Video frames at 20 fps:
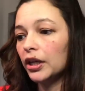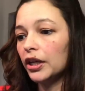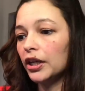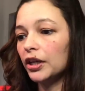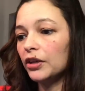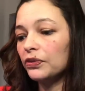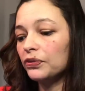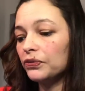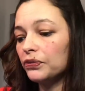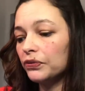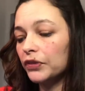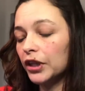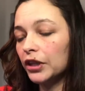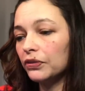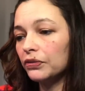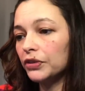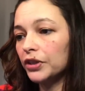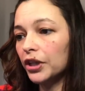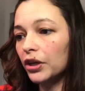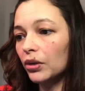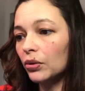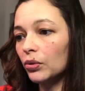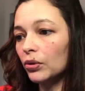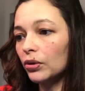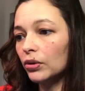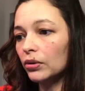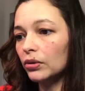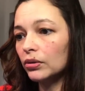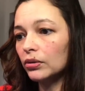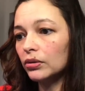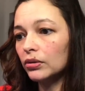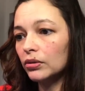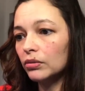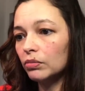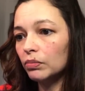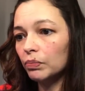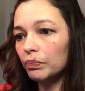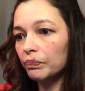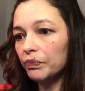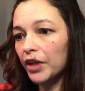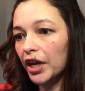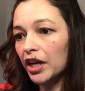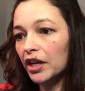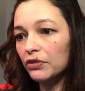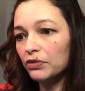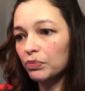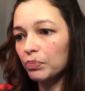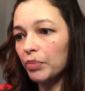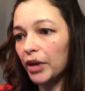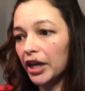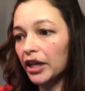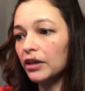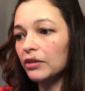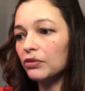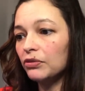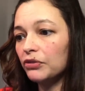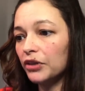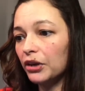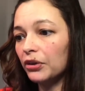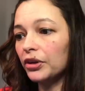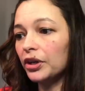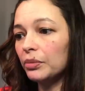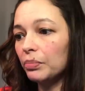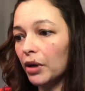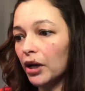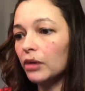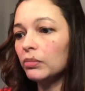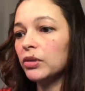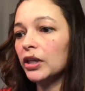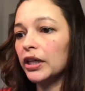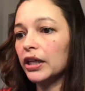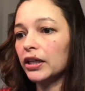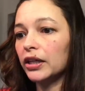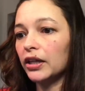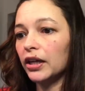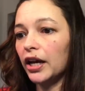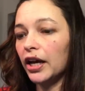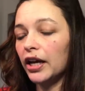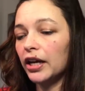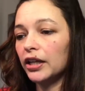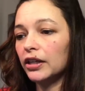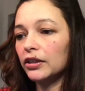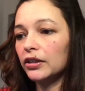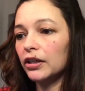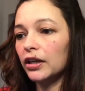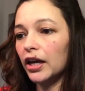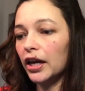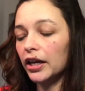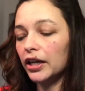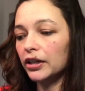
If there were, they've been very public and